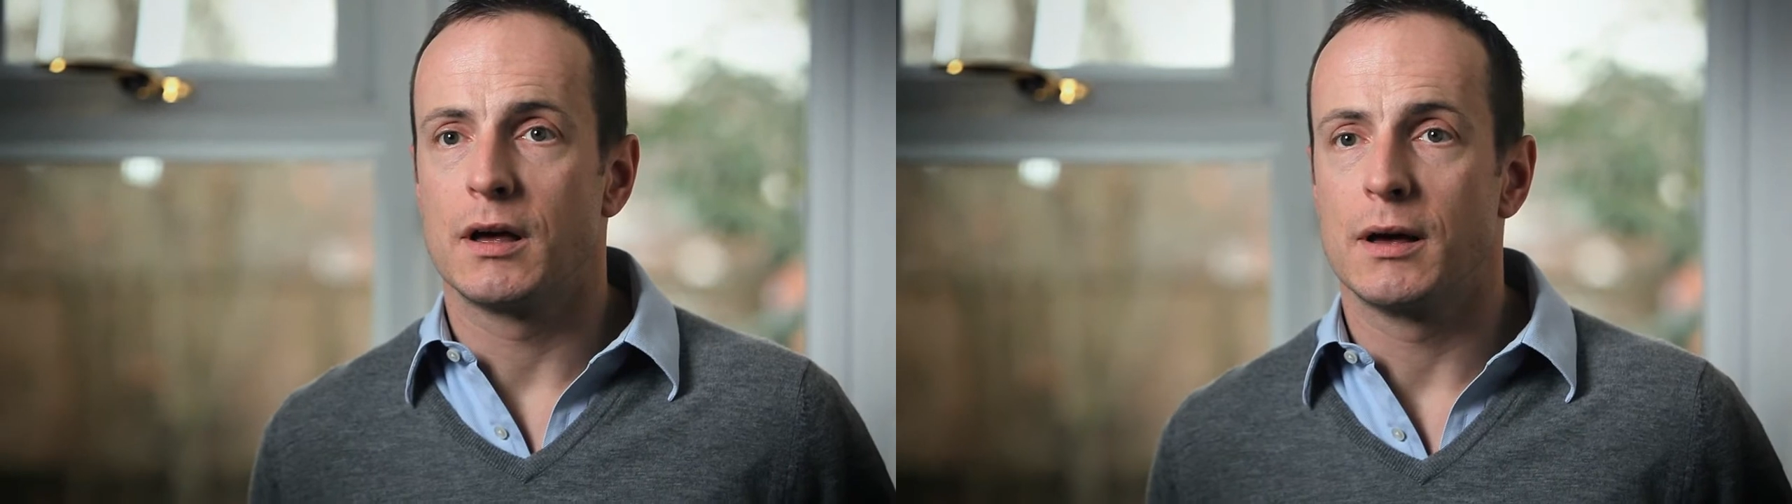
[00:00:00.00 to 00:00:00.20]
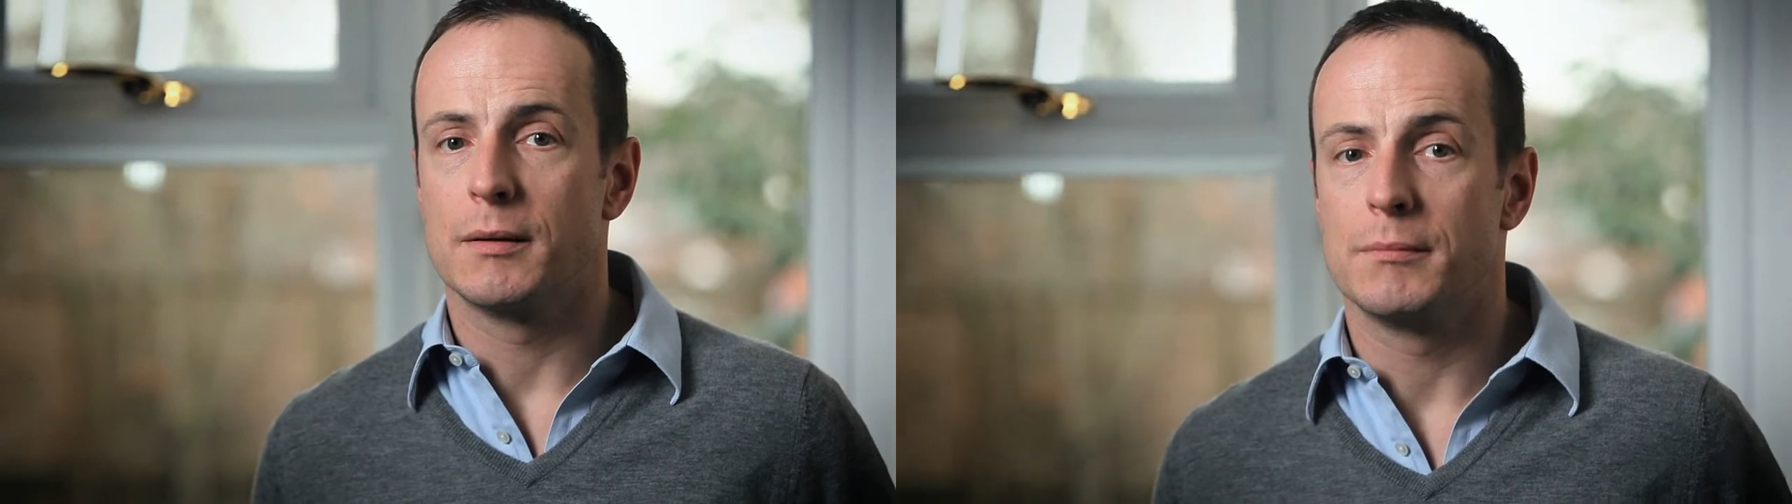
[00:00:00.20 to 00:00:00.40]

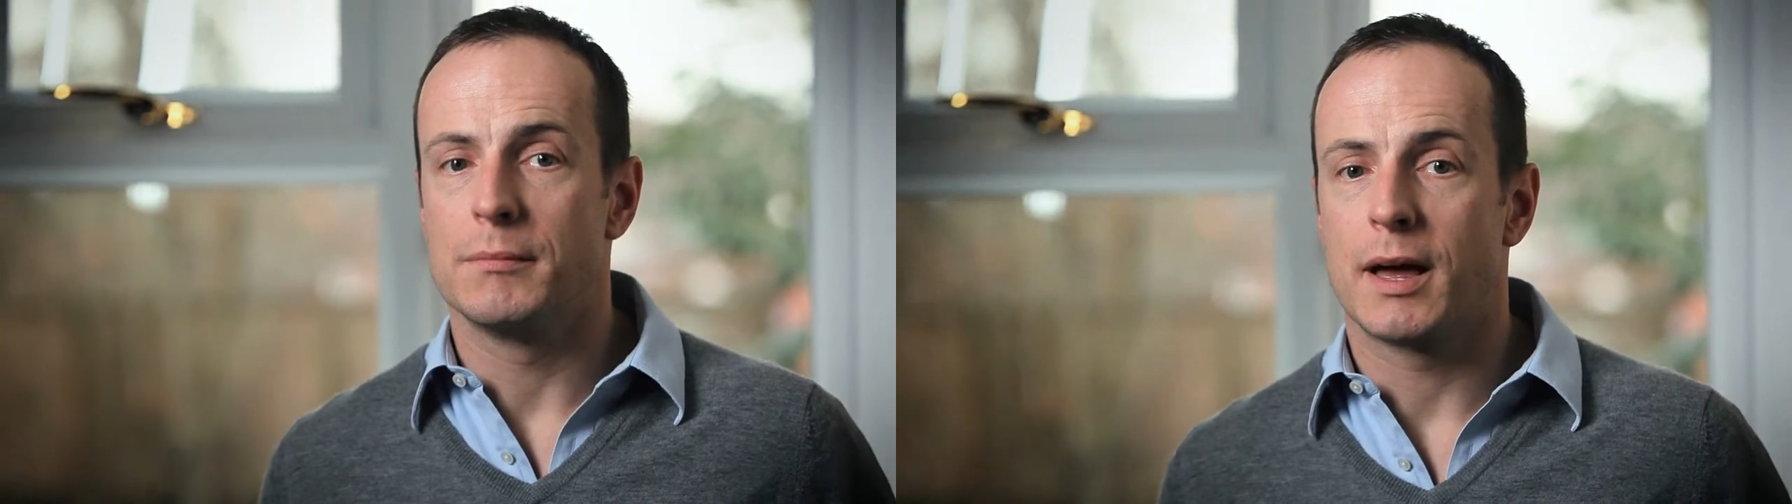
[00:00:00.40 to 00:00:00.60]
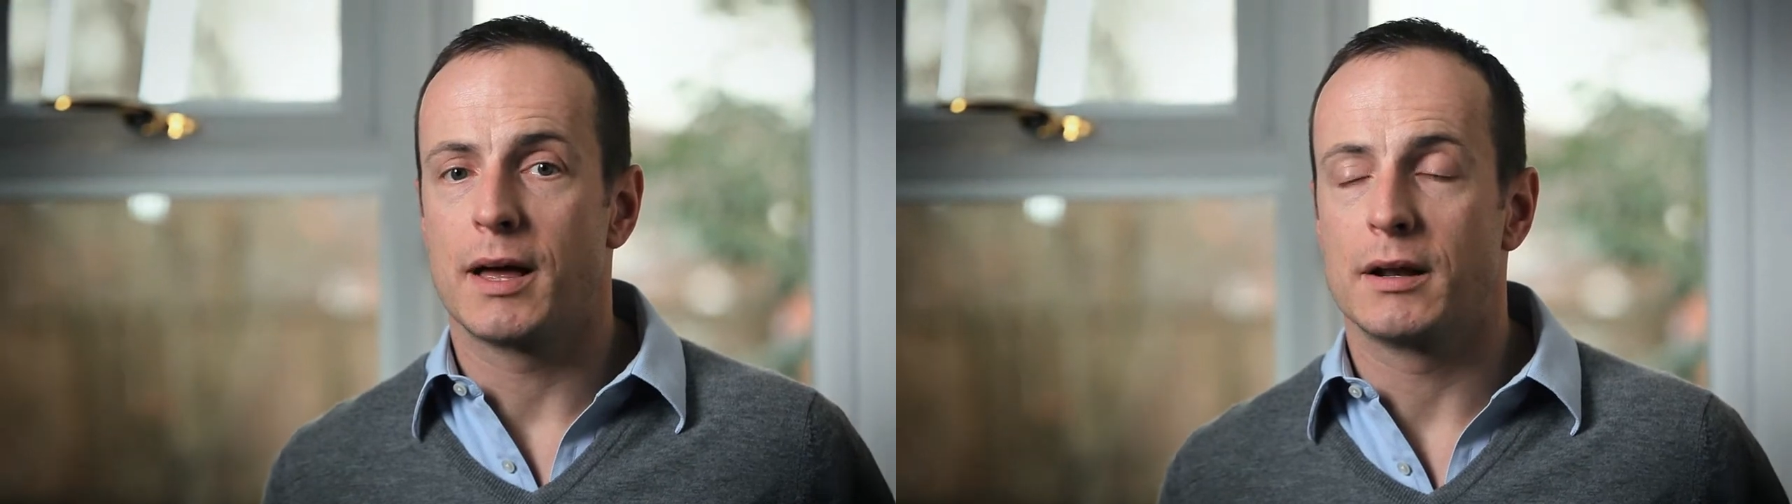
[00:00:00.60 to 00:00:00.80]

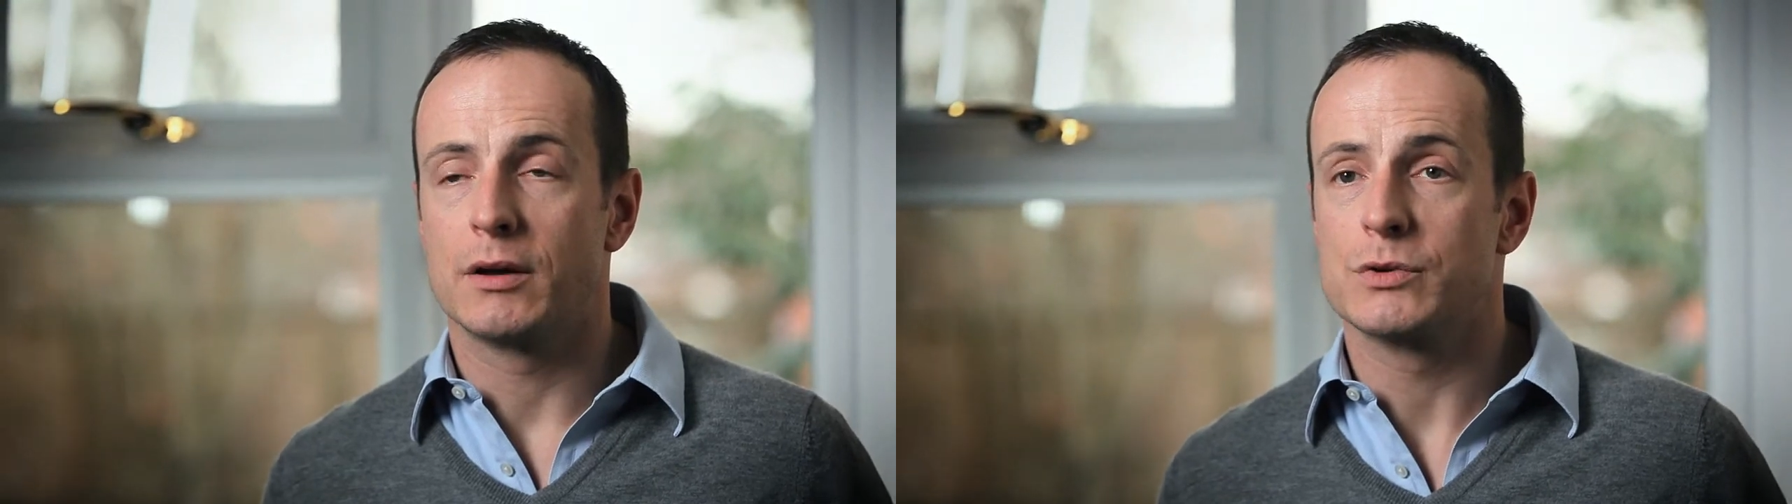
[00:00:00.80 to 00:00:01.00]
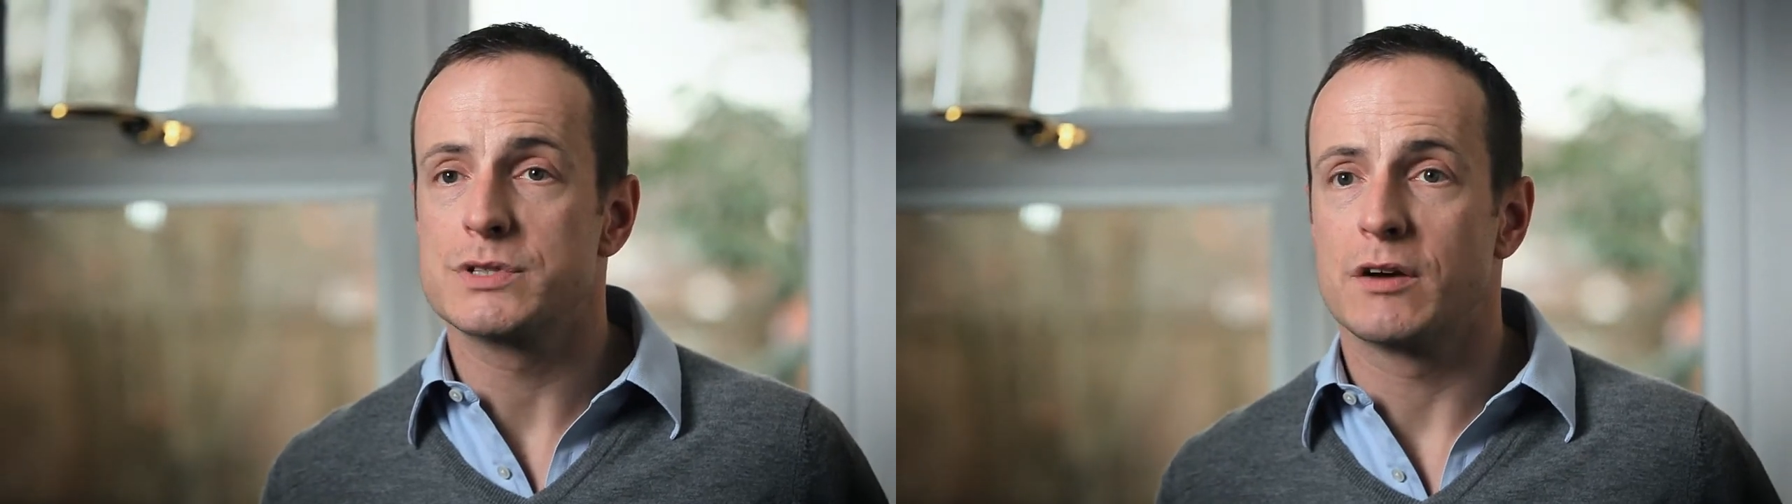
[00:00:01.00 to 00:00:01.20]
and I
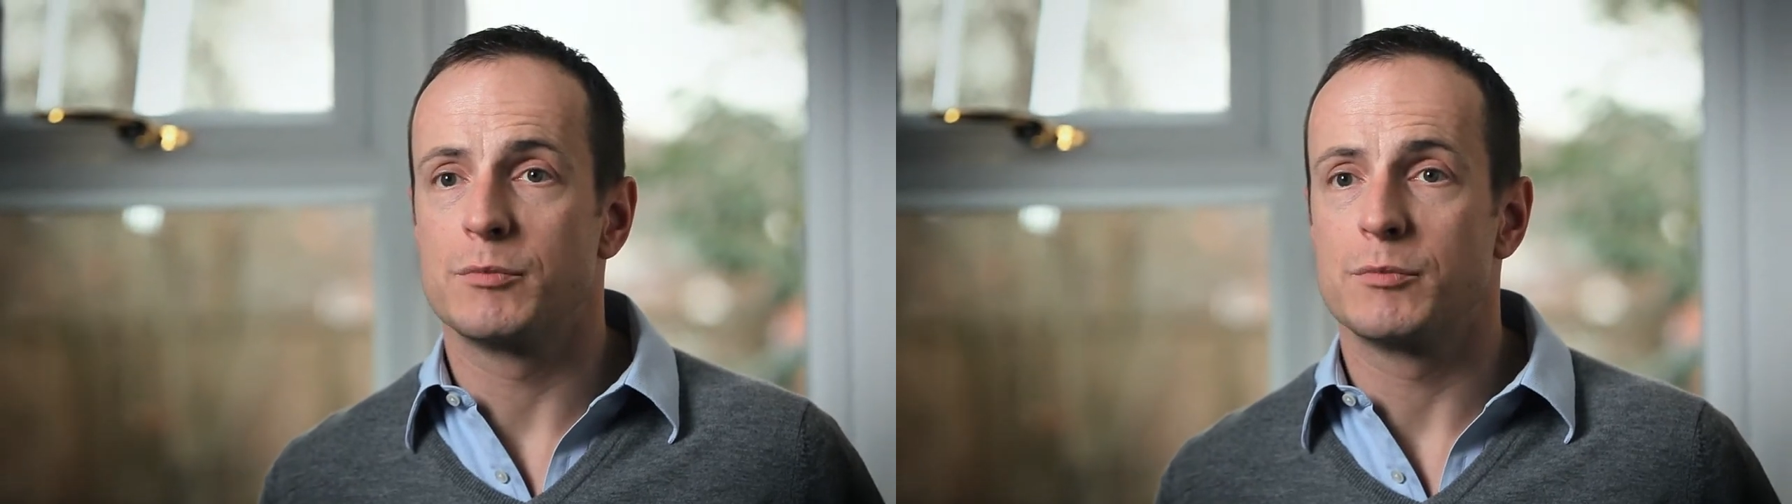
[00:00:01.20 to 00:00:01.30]
also